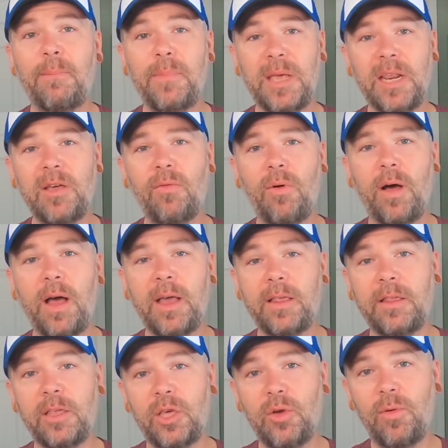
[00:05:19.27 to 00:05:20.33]

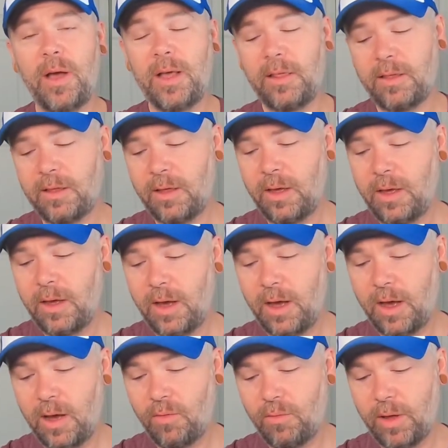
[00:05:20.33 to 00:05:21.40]
media-wise US
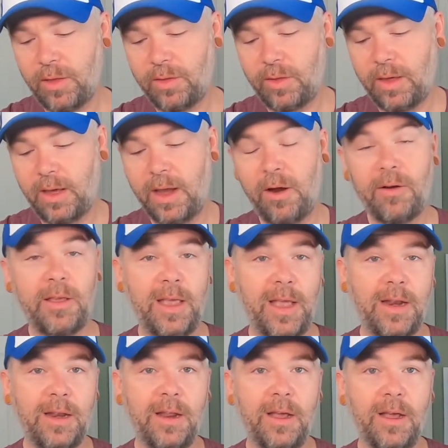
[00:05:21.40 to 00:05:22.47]
with Air
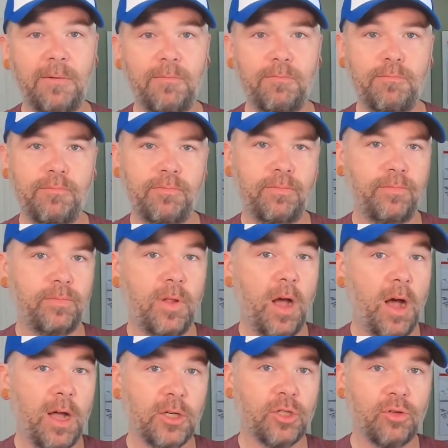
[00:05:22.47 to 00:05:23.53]
Canada
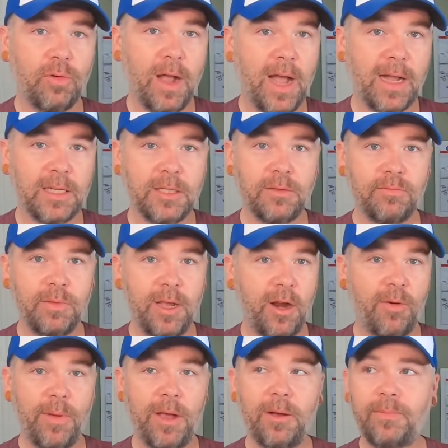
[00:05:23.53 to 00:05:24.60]
on tracked
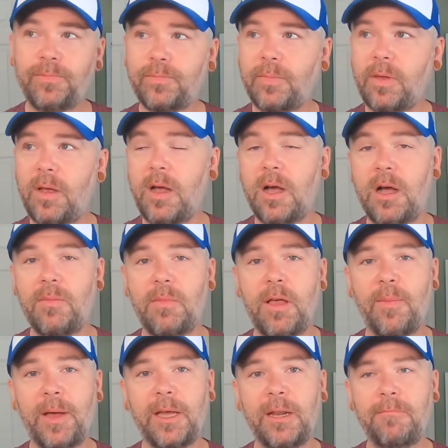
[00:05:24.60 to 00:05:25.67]
airmail.
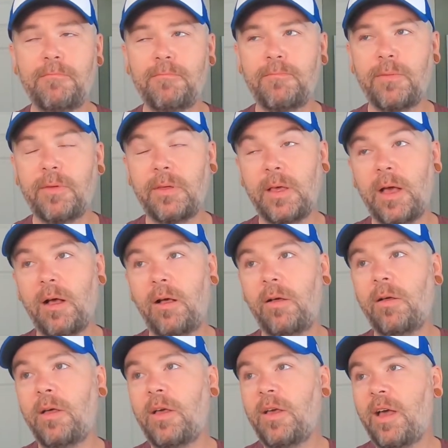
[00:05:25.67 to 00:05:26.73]
Am I going to
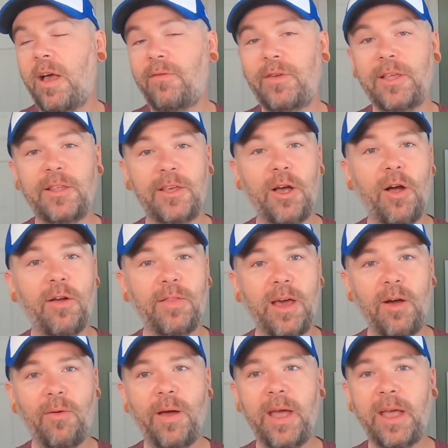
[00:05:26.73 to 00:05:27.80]
sell a VCR
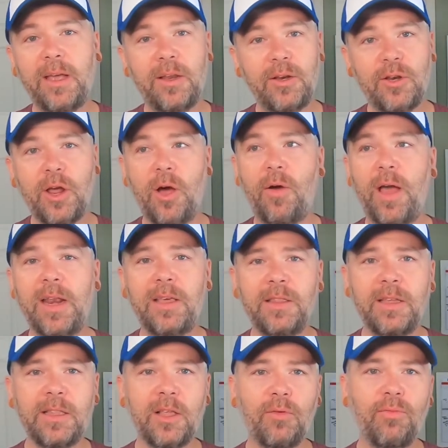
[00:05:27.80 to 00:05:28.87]
that way? No.
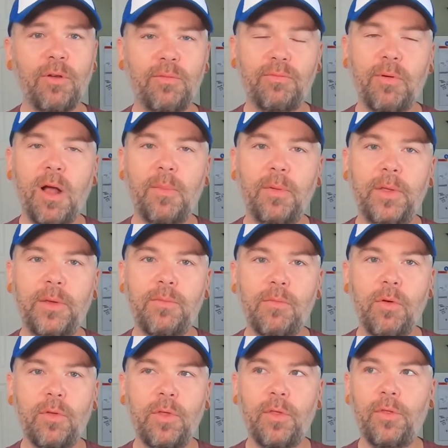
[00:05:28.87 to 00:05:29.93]
Anything that's worth probably
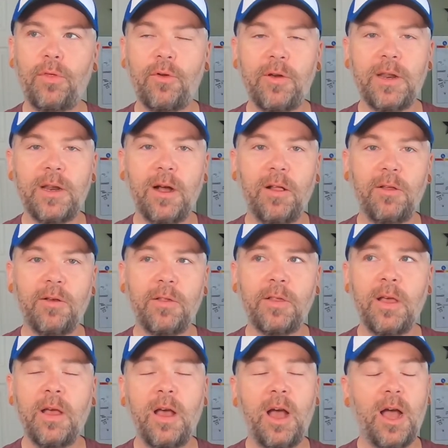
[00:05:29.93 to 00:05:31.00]
more than
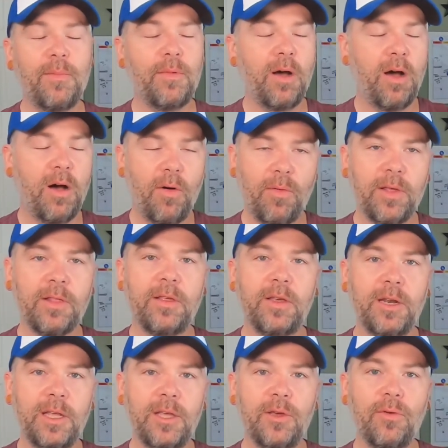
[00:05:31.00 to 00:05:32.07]
$30, I'm always
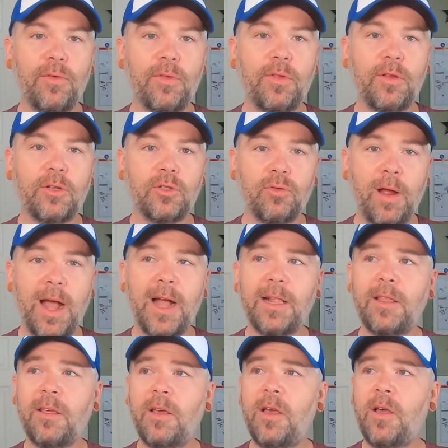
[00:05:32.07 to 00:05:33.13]
going to use
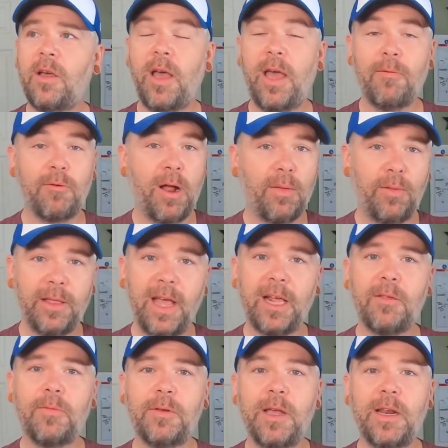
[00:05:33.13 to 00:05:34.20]
tracked, probably
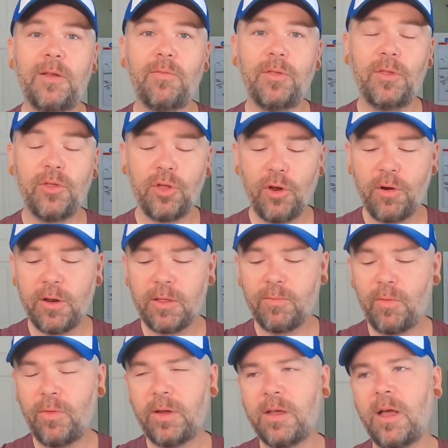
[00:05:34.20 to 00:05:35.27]
expedited with insurance.
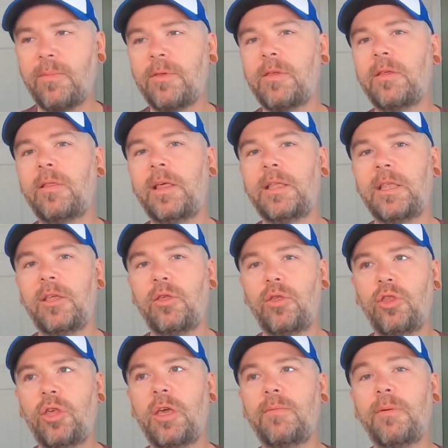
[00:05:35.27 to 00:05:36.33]
But when it comes to like these
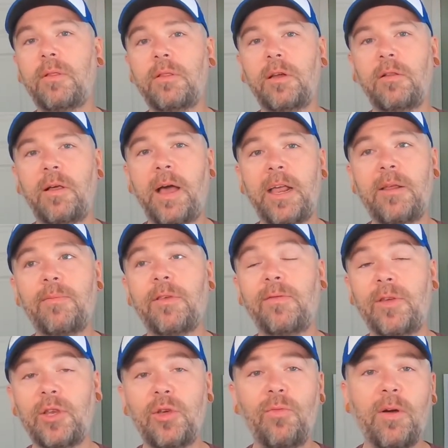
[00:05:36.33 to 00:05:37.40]
cheap little items, if
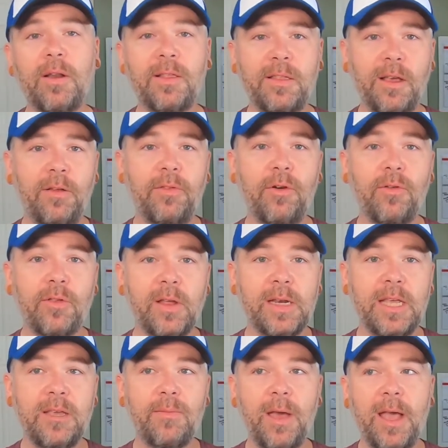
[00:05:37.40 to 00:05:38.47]
you do want to sell those on
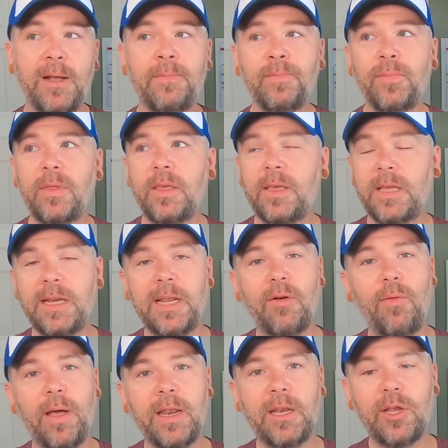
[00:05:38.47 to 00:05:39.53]
eBay, you need a
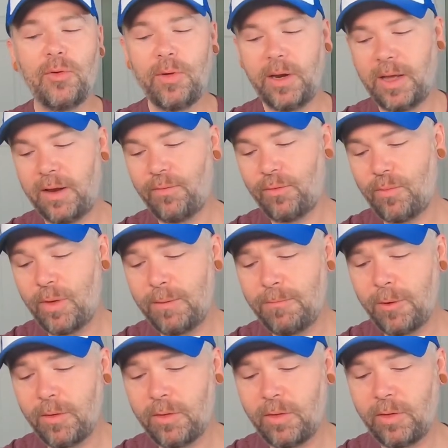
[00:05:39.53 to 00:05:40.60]
way to do it. And for me
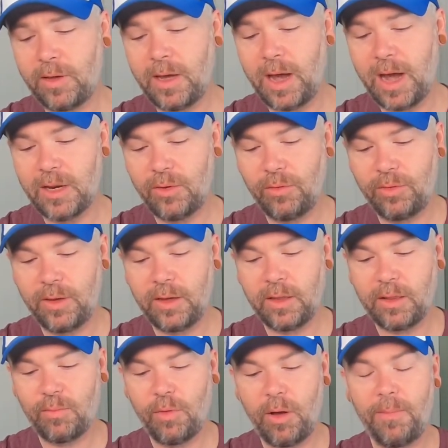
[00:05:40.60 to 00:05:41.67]
personally, I do think
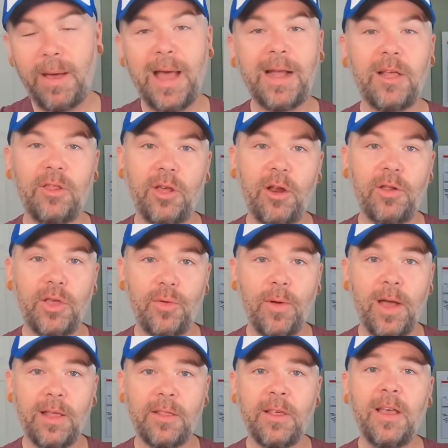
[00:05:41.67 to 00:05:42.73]
small package air
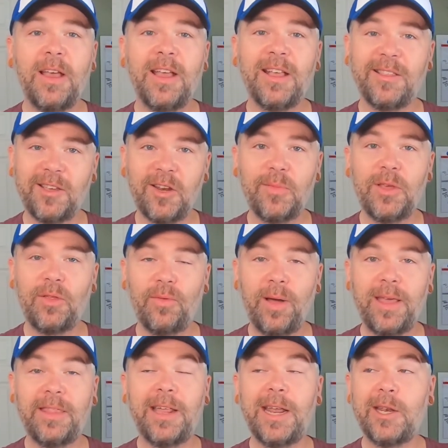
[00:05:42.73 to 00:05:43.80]
US is going to be the
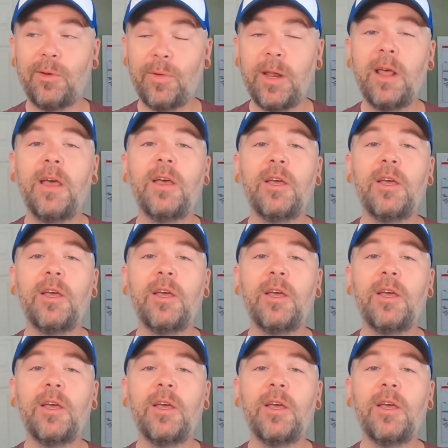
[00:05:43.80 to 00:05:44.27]
way that I do it